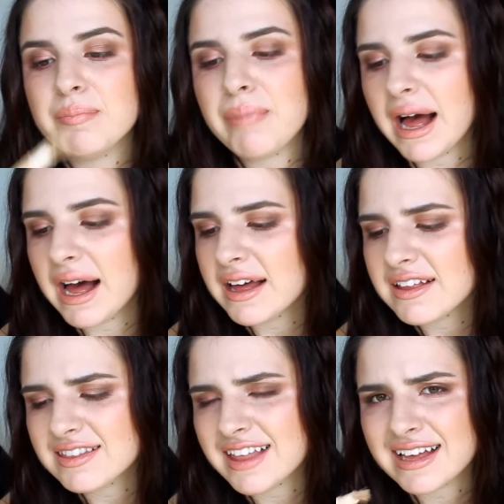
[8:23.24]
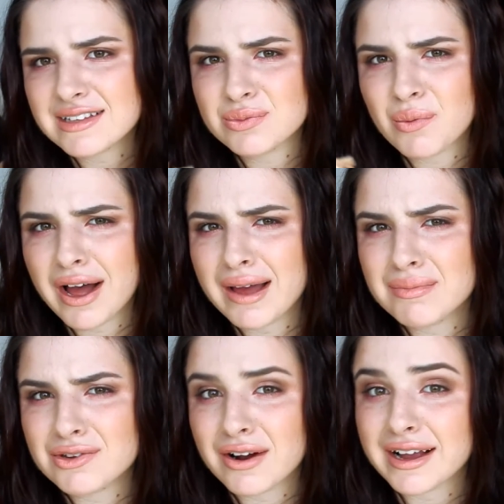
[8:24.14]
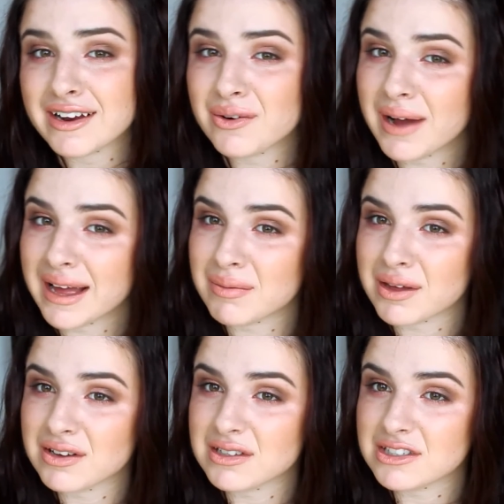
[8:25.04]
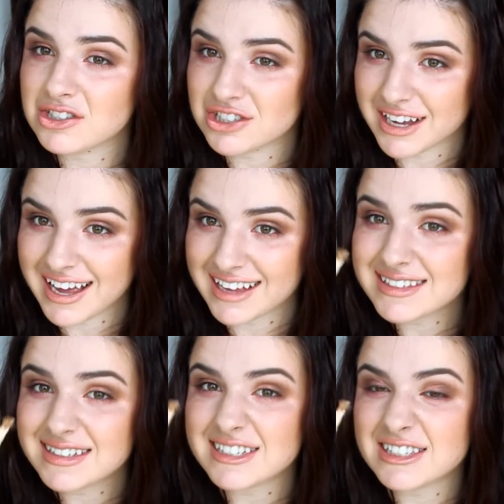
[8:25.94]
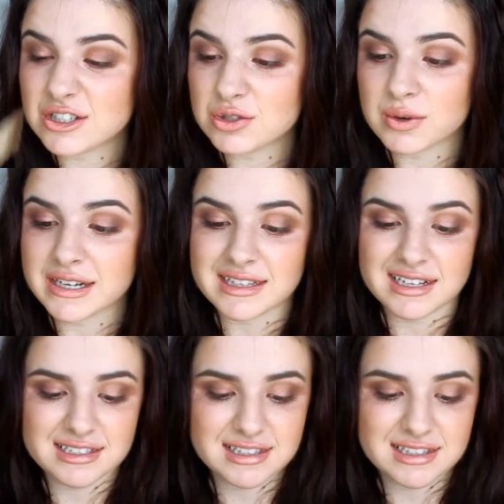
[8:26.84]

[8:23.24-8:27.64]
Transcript: but that is why I'm throwing it away, because she has destroyed this.